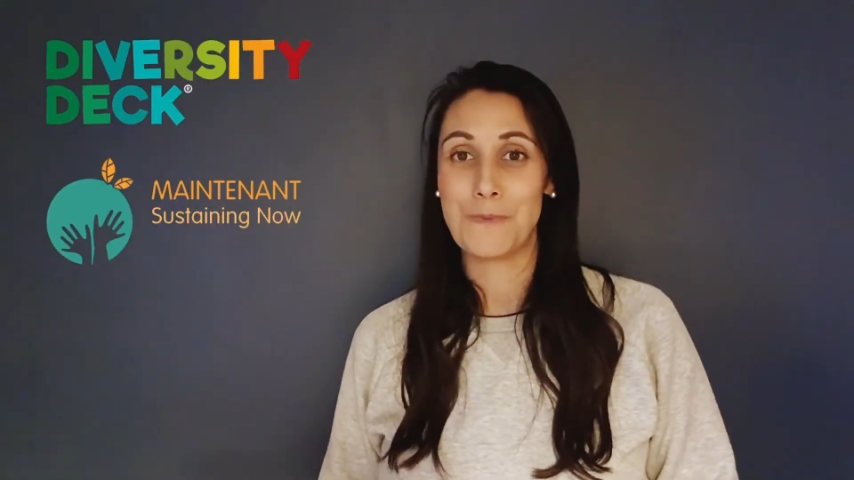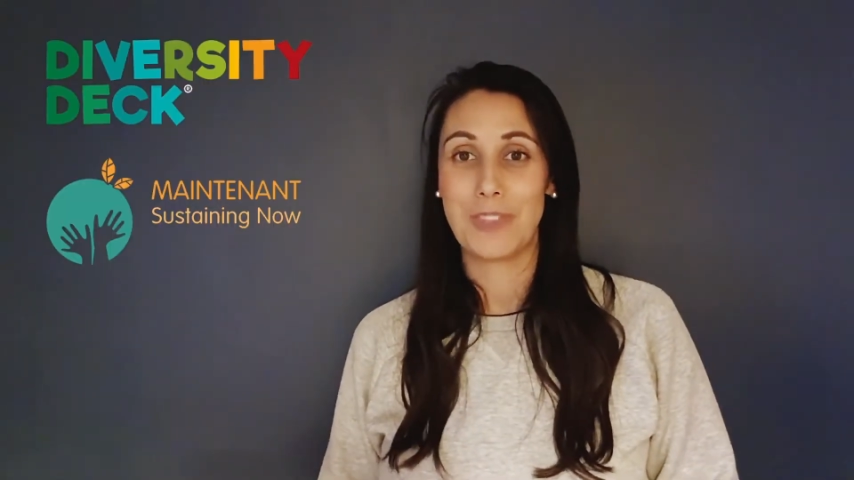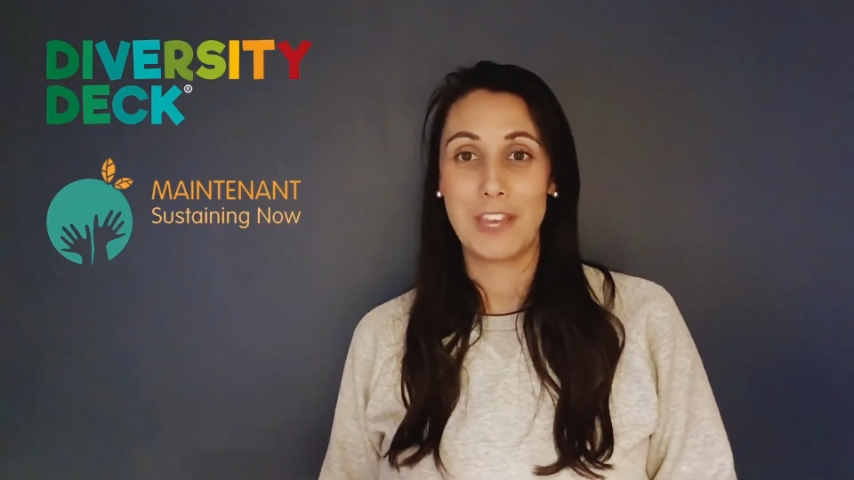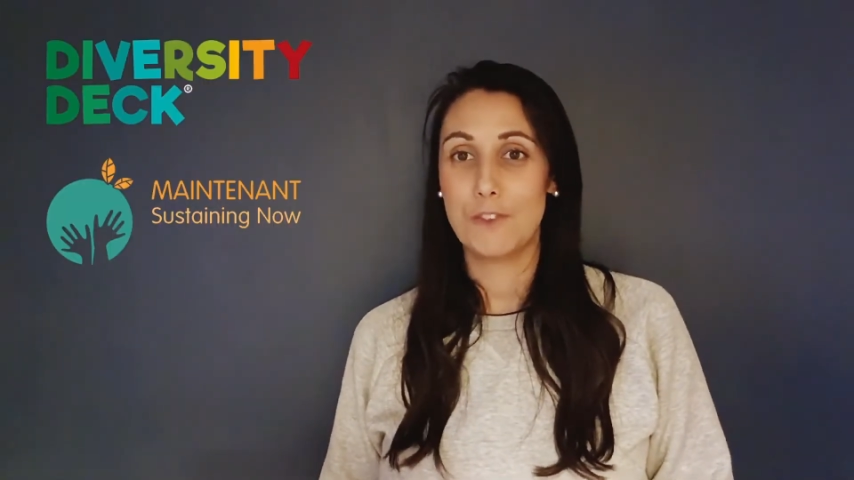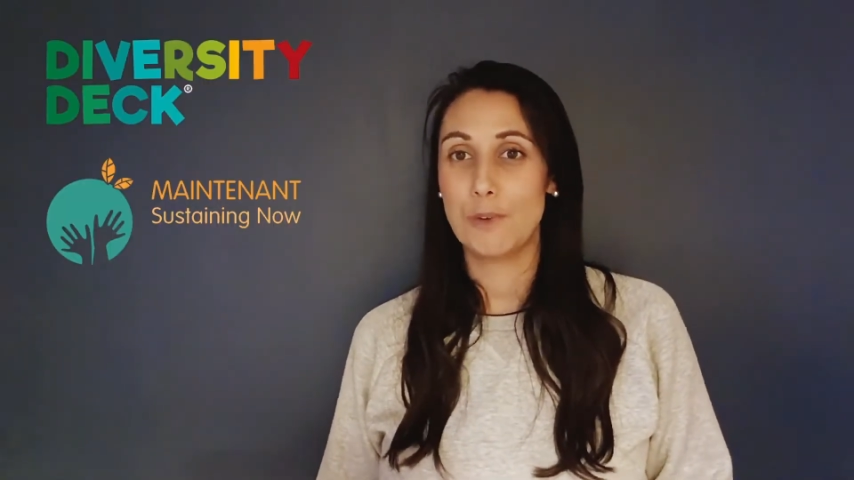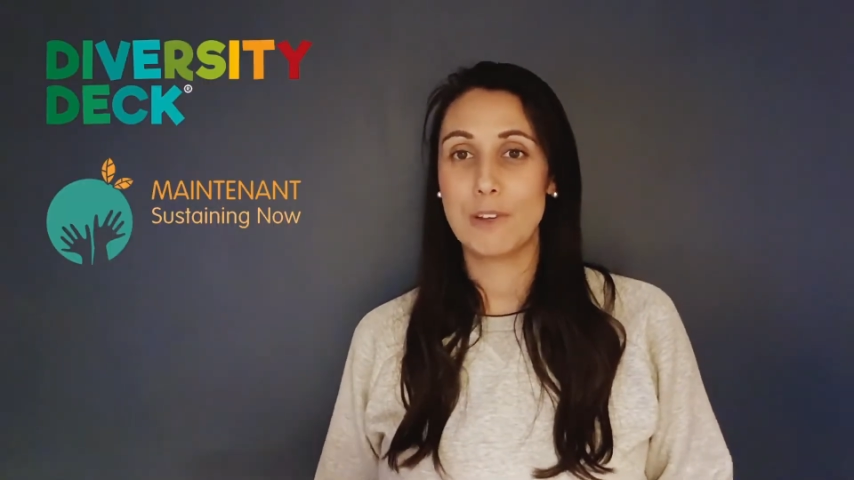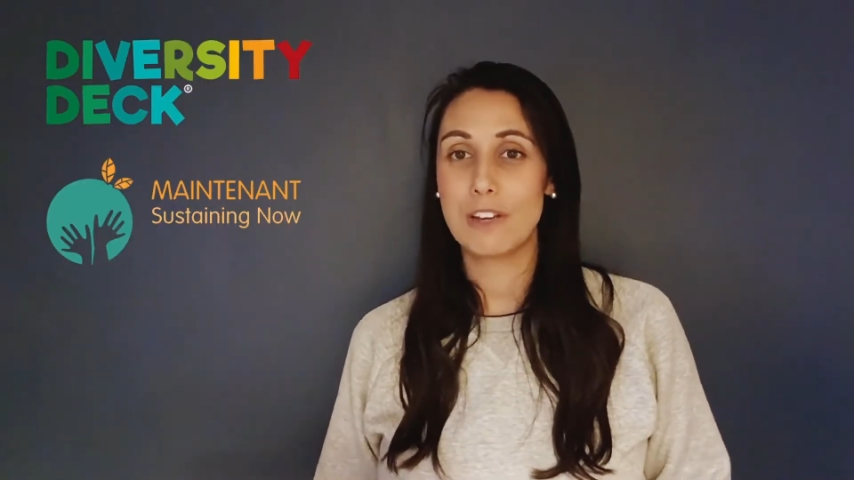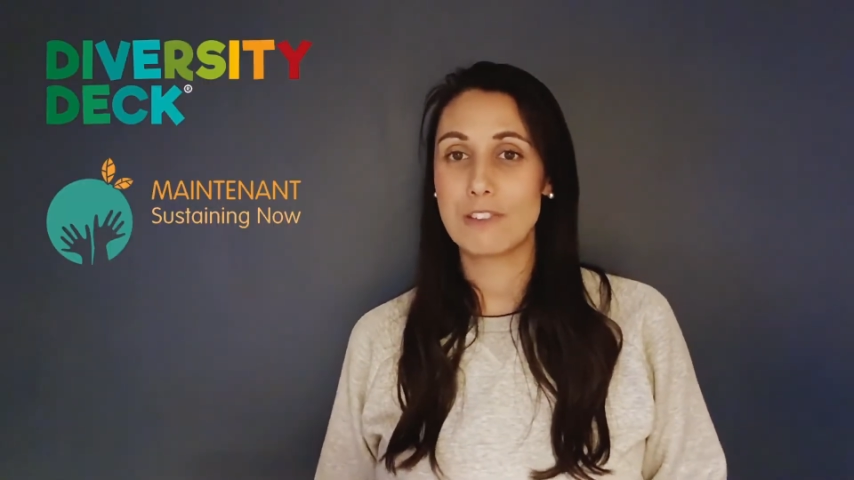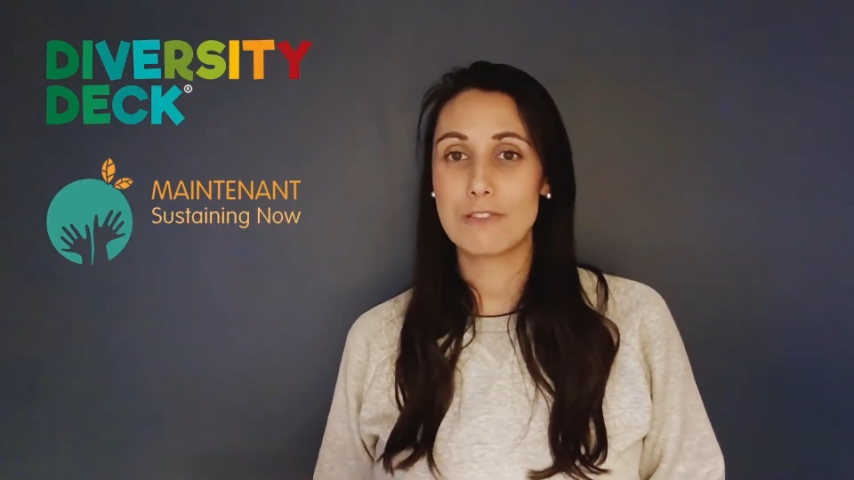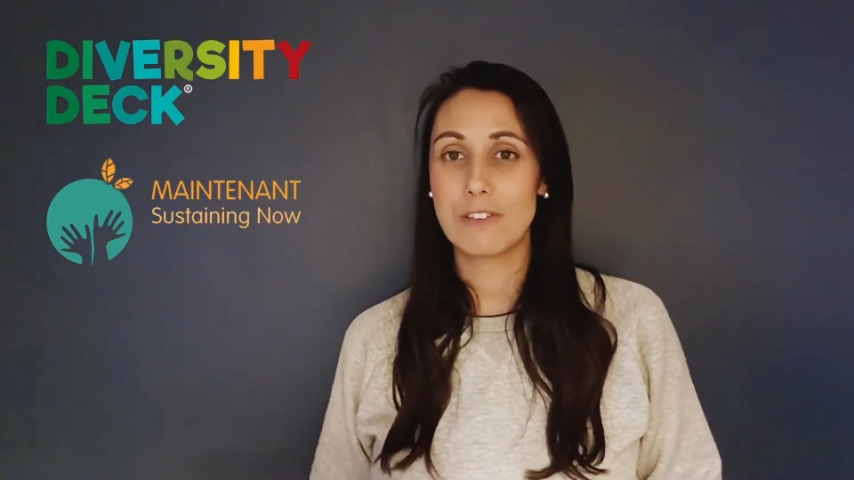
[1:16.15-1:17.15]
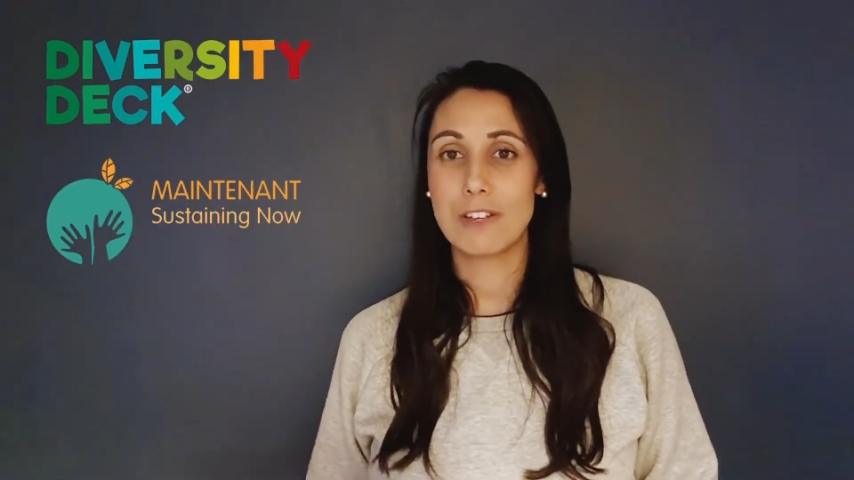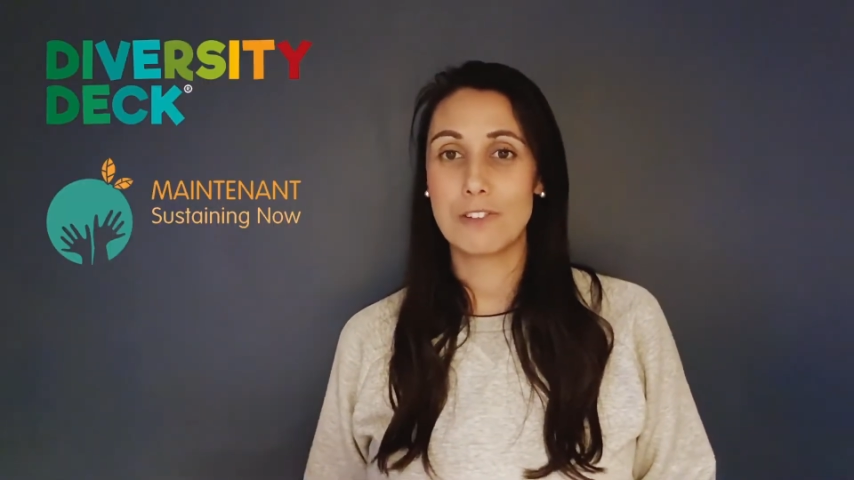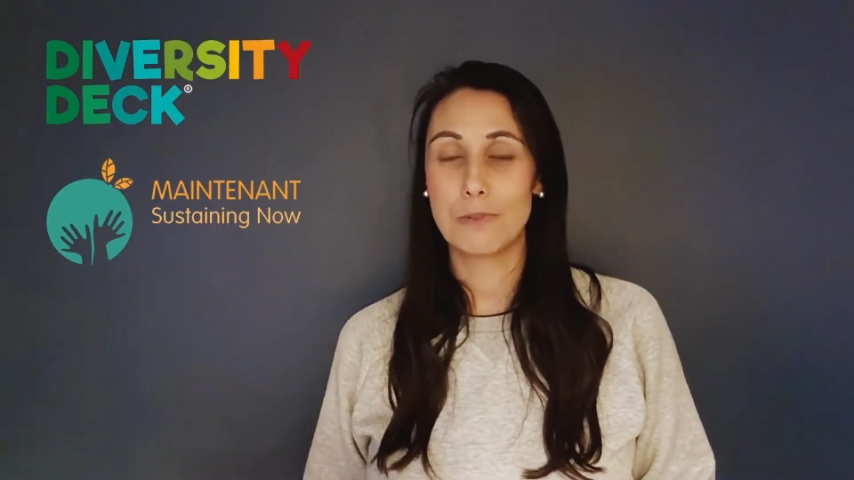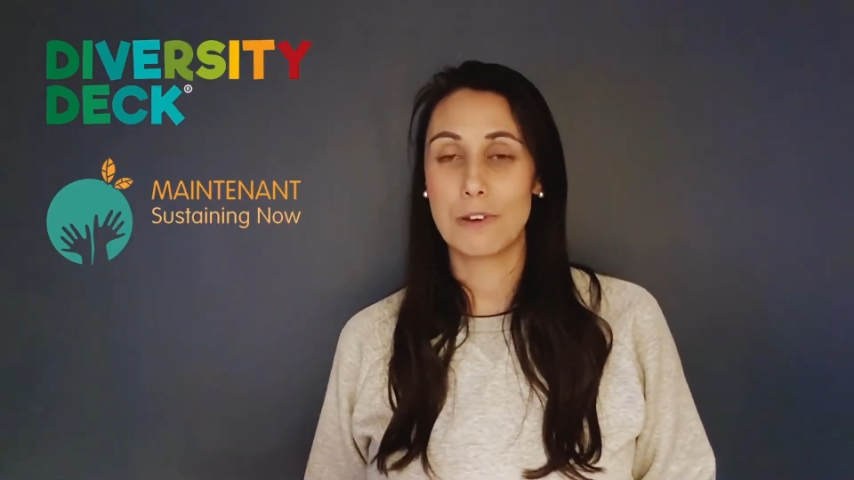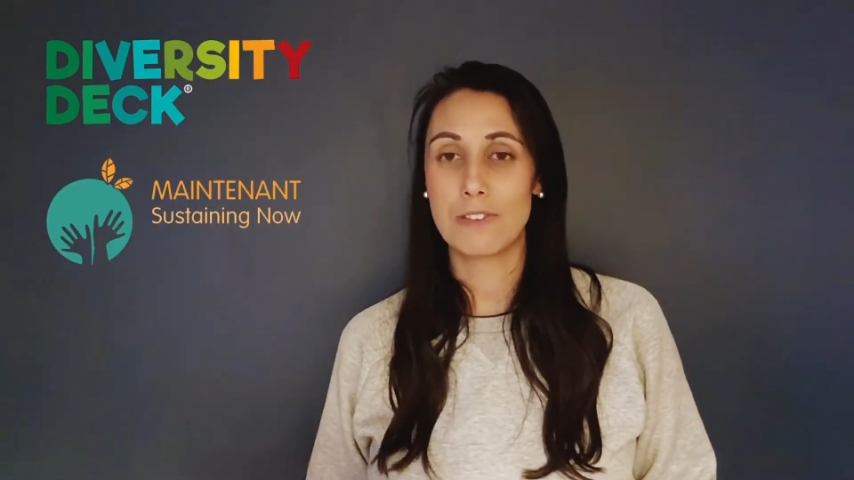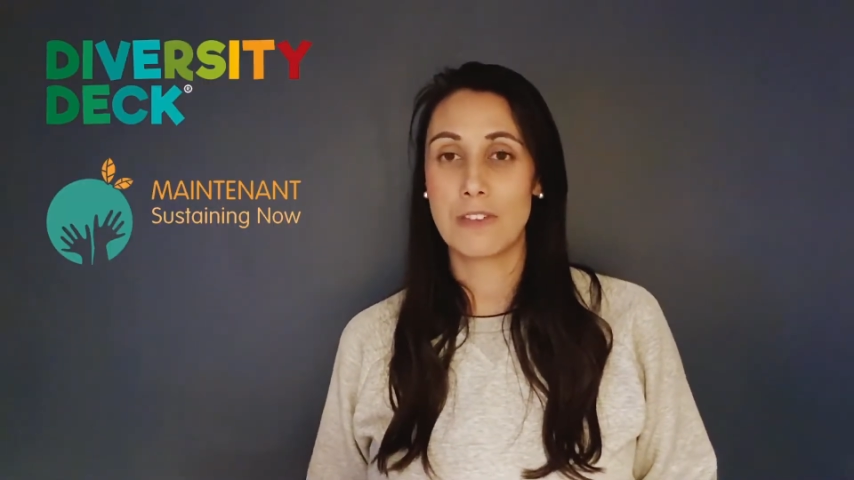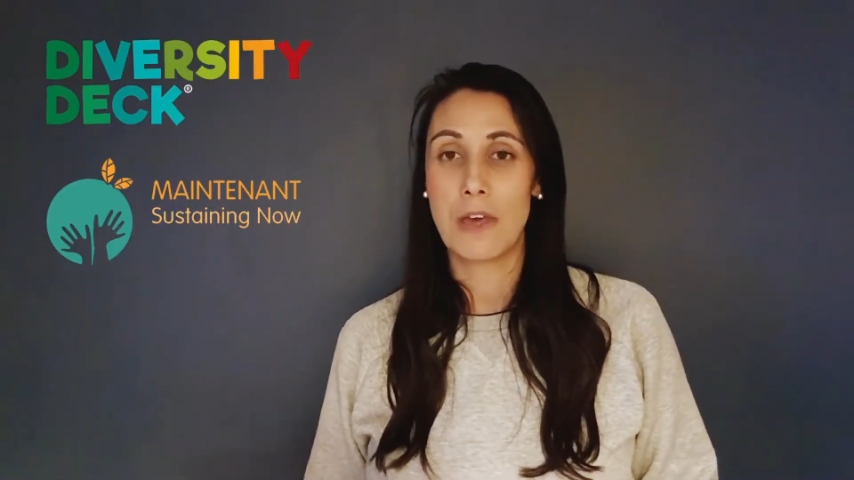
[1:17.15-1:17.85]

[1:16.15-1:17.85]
If you would like to write to us